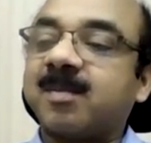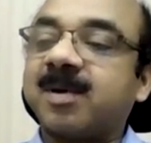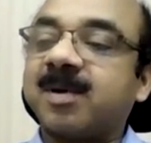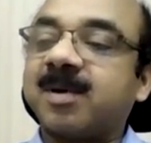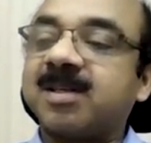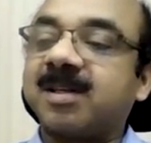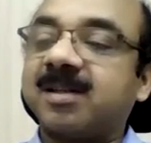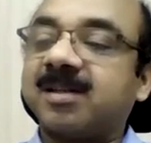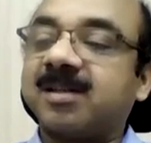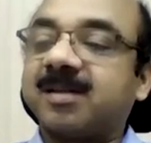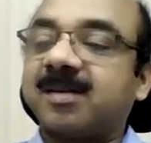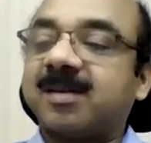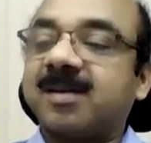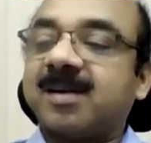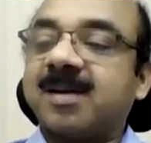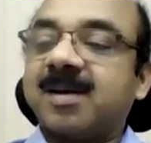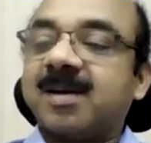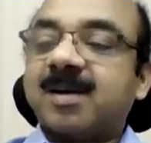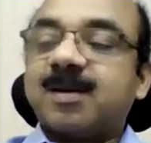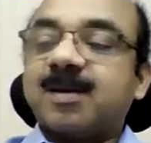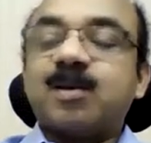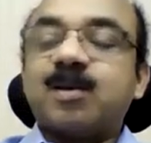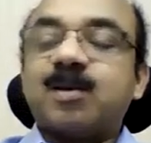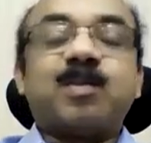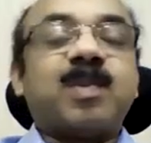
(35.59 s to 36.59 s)
Amarjeet,
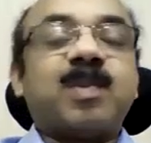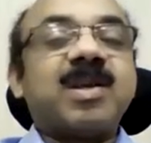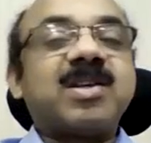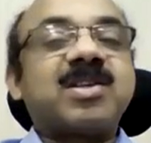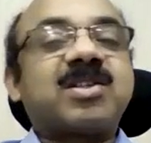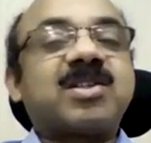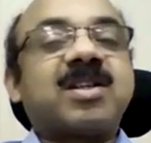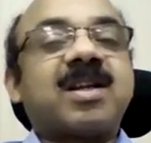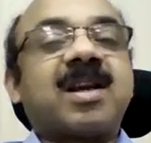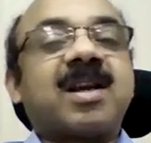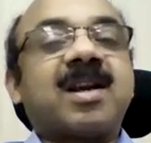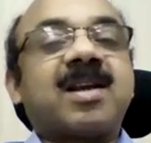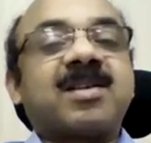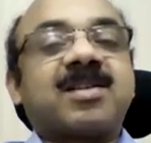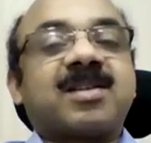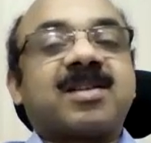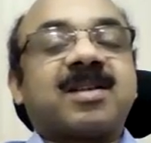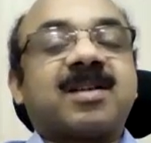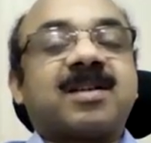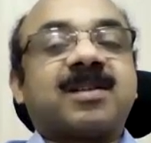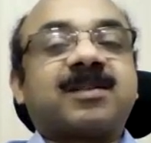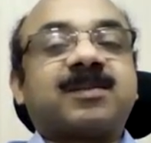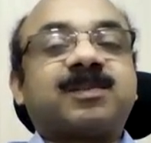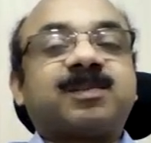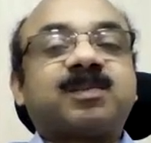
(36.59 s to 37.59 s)
you please tell us
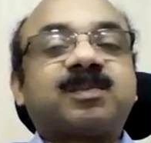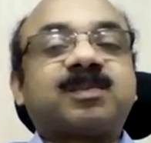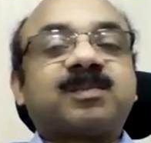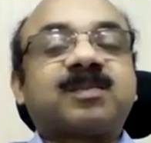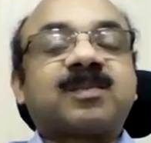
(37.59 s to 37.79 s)
uh,